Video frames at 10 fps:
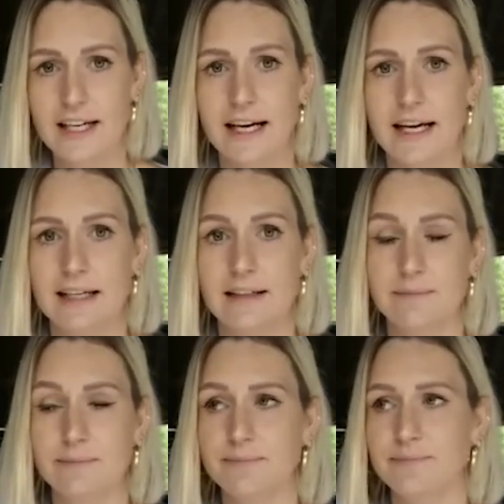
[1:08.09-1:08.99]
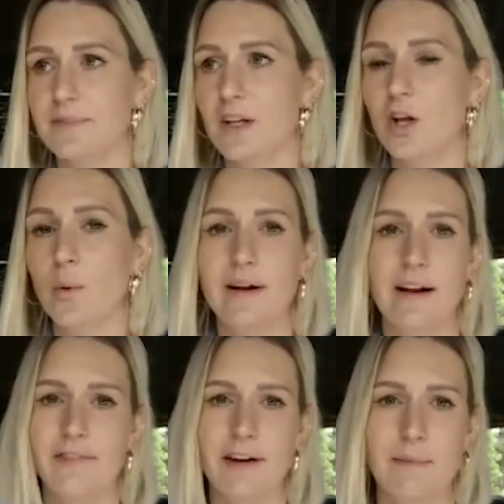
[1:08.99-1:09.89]
No one in
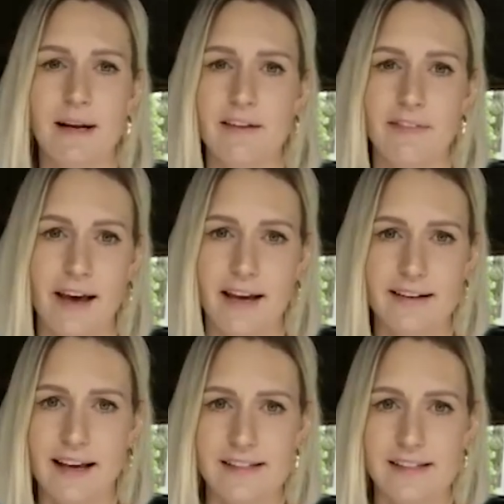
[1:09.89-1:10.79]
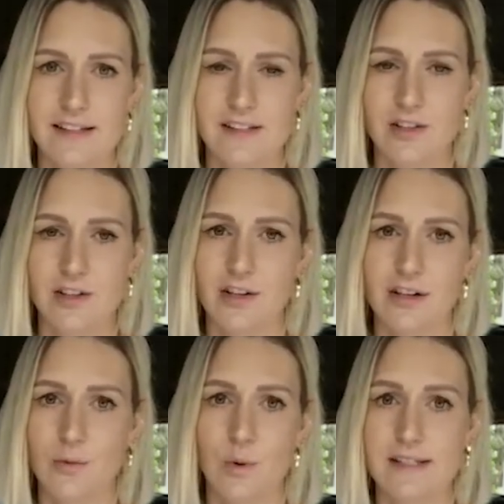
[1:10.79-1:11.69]
our family had ever had cancer, so
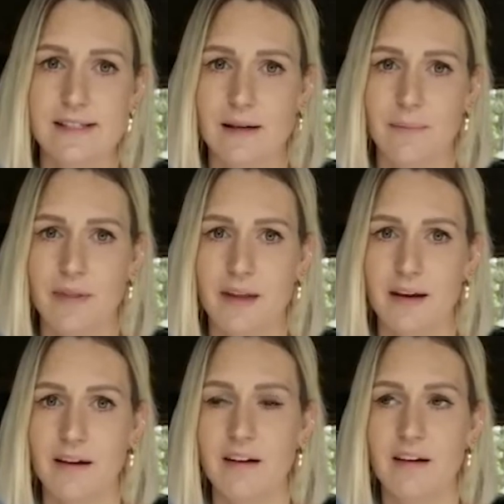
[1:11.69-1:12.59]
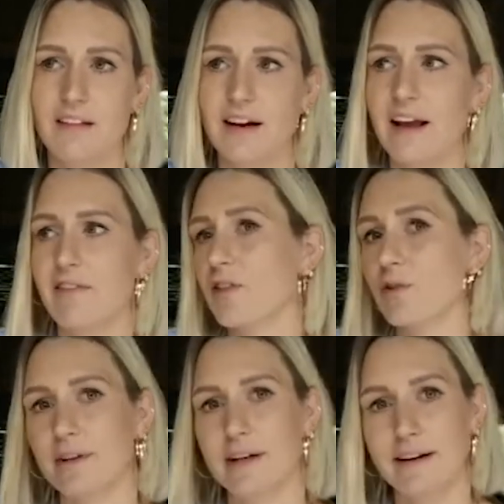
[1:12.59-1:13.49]
it wasn't something that I ever
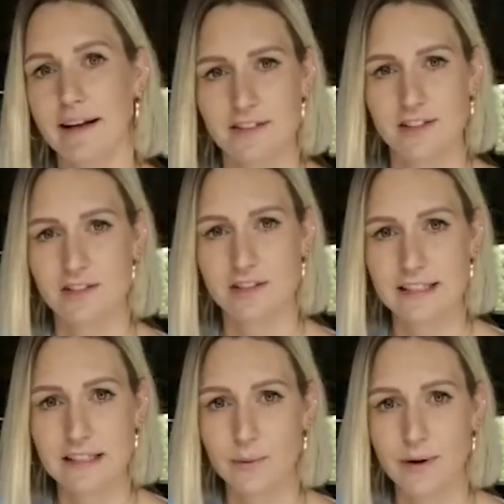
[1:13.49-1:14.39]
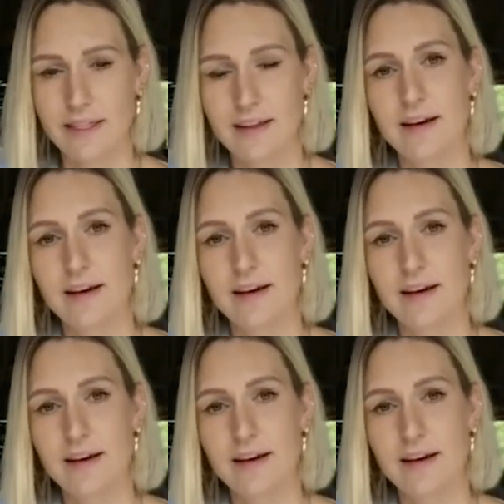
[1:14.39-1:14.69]
thought that I'd have to deal with.